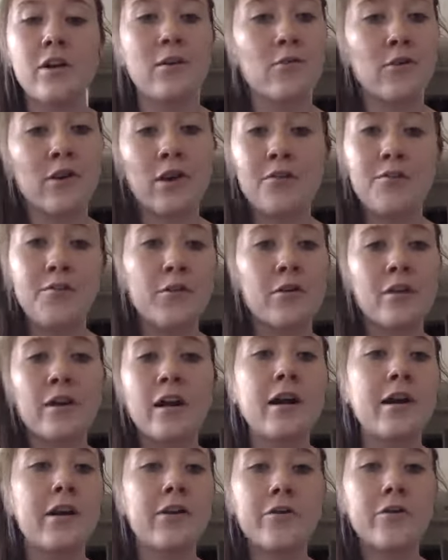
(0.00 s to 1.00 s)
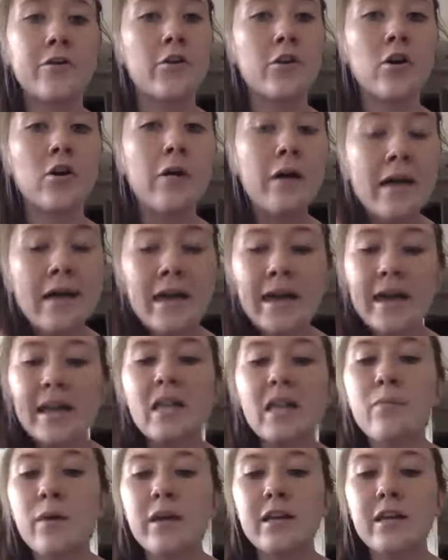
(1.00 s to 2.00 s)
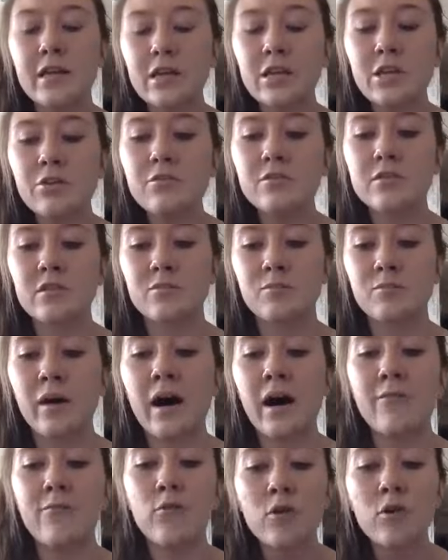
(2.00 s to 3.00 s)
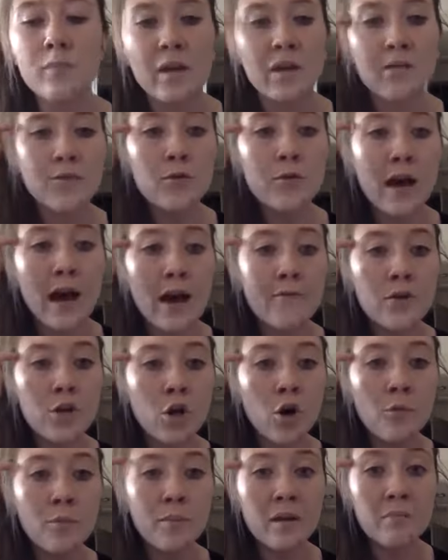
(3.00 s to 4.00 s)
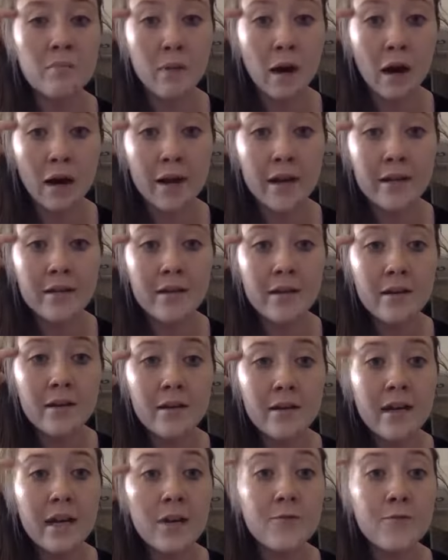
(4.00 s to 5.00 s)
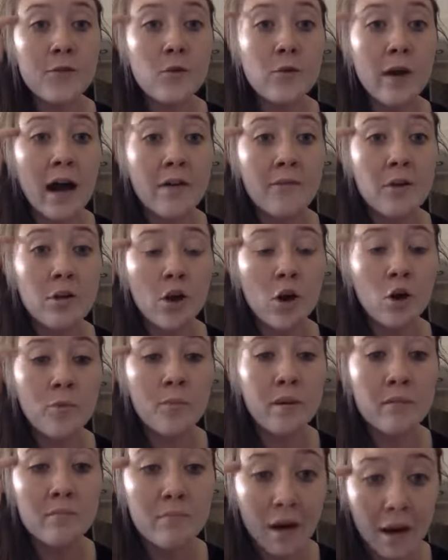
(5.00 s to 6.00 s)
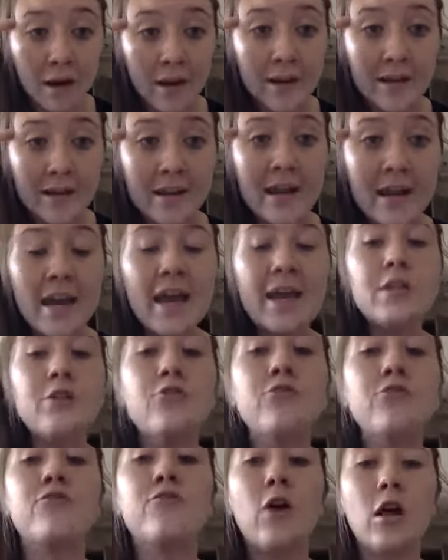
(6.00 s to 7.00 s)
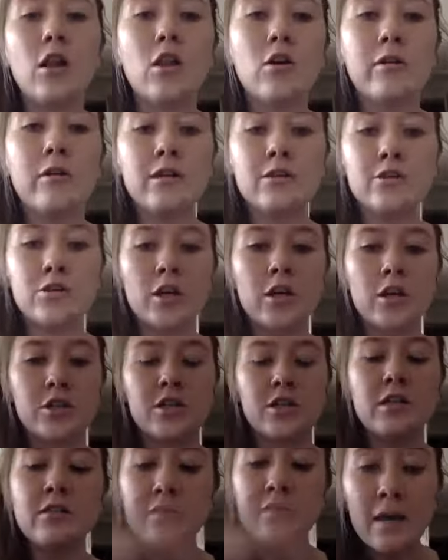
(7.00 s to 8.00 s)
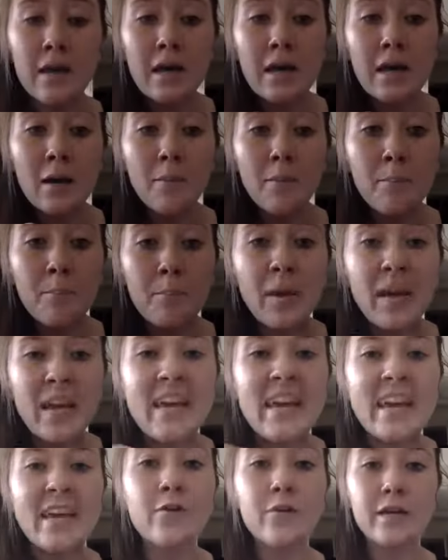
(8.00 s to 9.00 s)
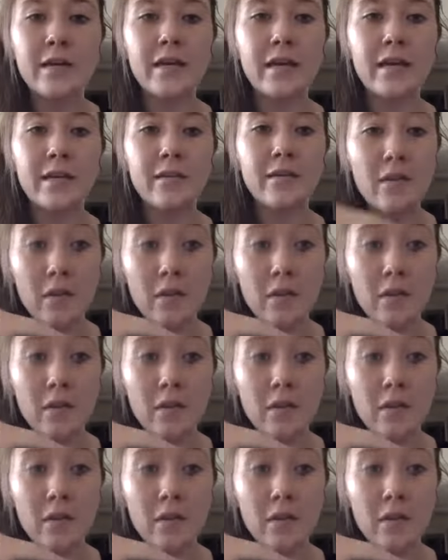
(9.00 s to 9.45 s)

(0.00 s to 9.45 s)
I don't care if you're a guy or a girl. Anybody can use this platform if you have an open mind. If you have an open mind and you follow instructions, period.